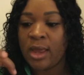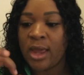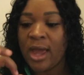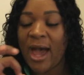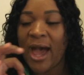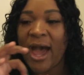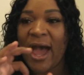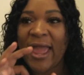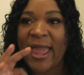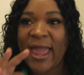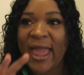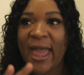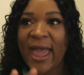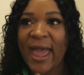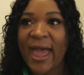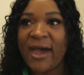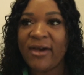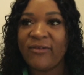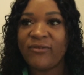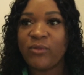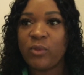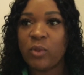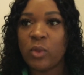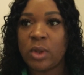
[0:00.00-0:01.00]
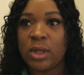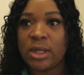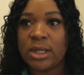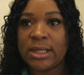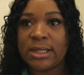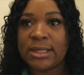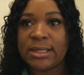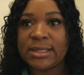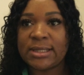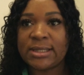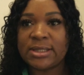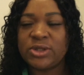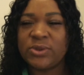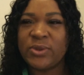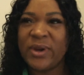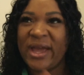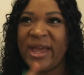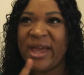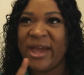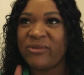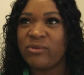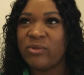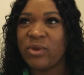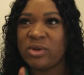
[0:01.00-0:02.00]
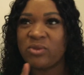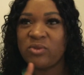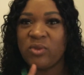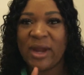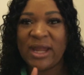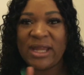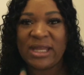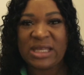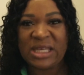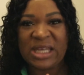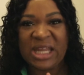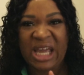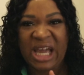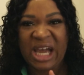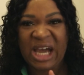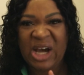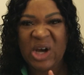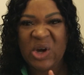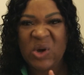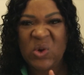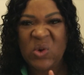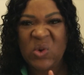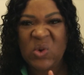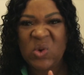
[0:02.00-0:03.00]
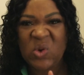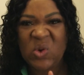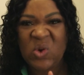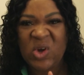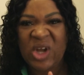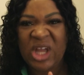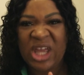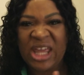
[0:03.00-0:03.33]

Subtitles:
I have one. Do I have one right now?